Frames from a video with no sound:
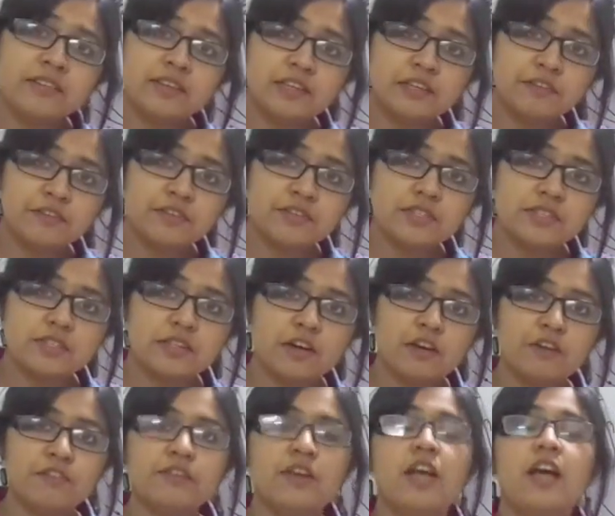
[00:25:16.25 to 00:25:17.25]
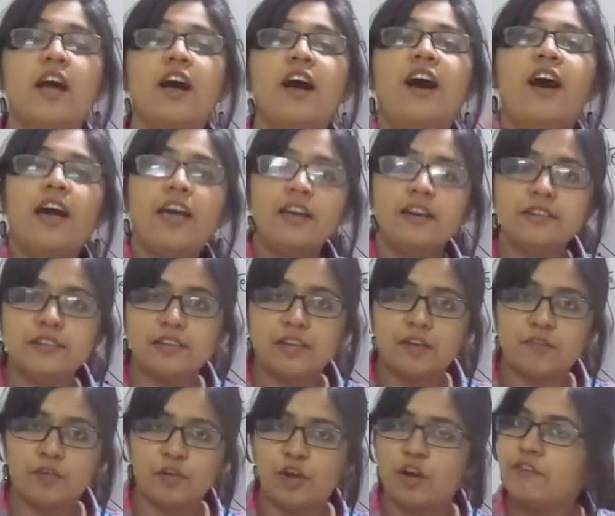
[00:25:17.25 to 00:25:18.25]
the indifference curve, higher the
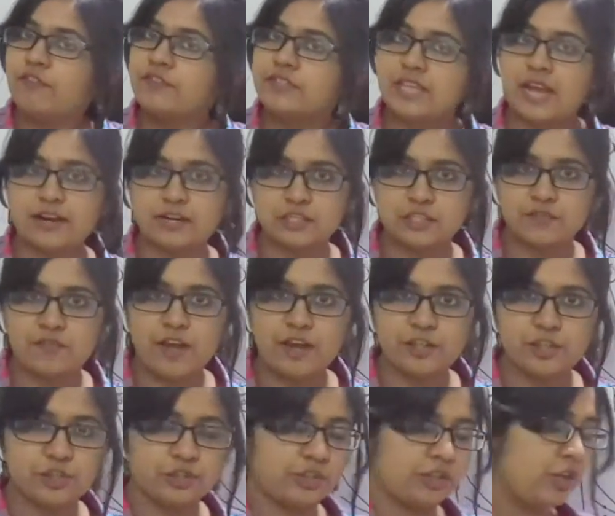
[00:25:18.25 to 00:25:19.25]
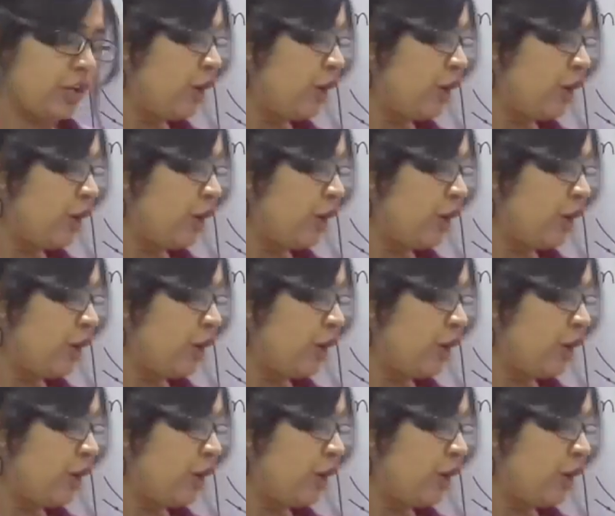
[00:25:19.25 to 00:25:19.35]
level of satisfaction.